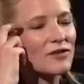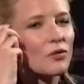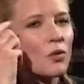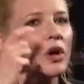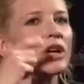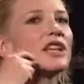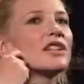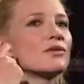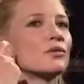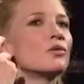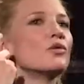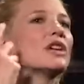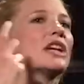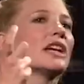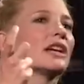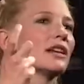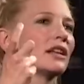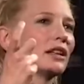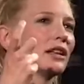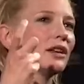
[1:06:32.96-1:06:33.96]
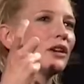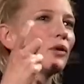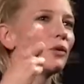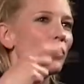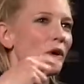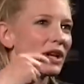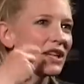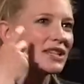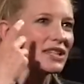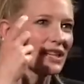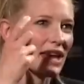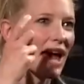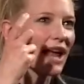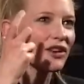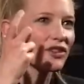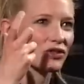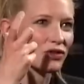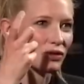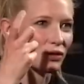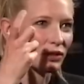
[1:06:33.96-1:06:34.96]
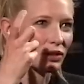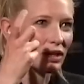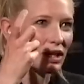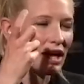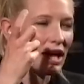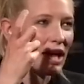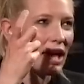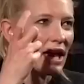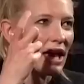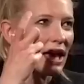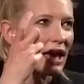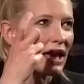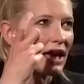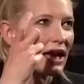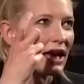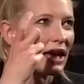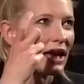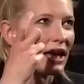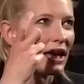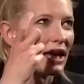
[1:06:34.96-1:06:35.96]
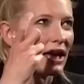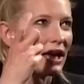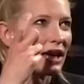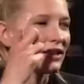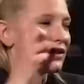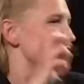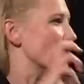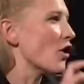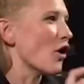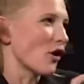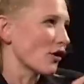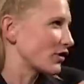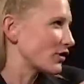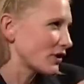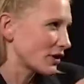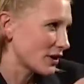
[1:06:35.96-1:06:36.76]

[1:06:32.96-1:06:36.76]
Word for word: of what is real, what is natural, is not.